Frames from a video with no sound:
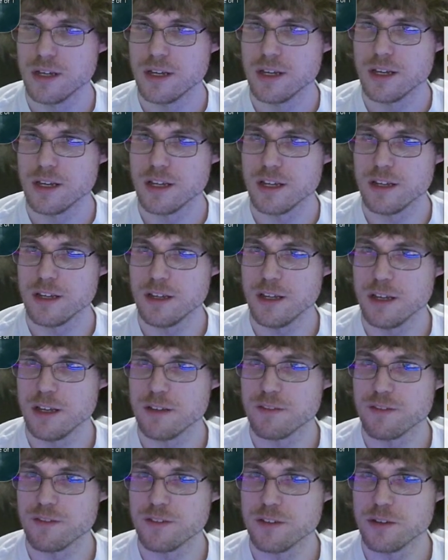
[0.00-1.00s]

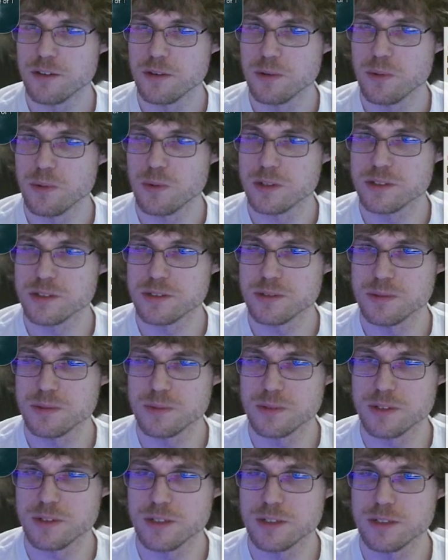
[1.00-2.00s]
if you want
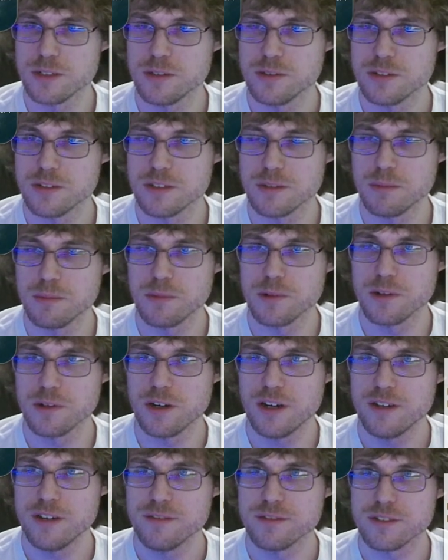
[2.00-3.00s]
to use it more
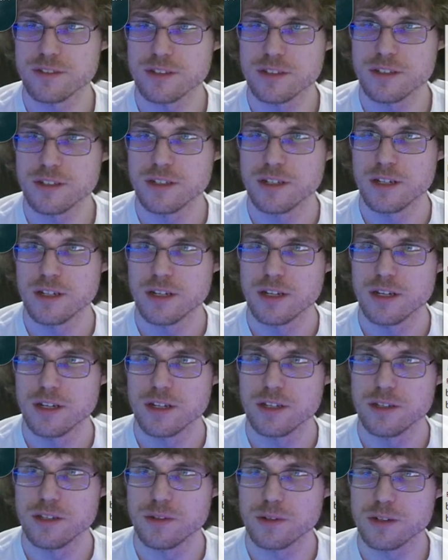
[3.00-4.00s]
often,
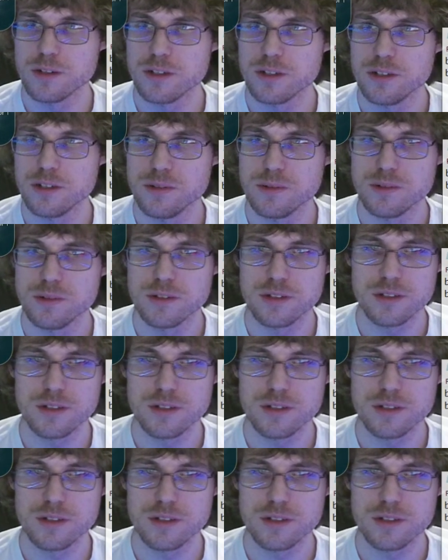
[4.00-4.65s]
you can use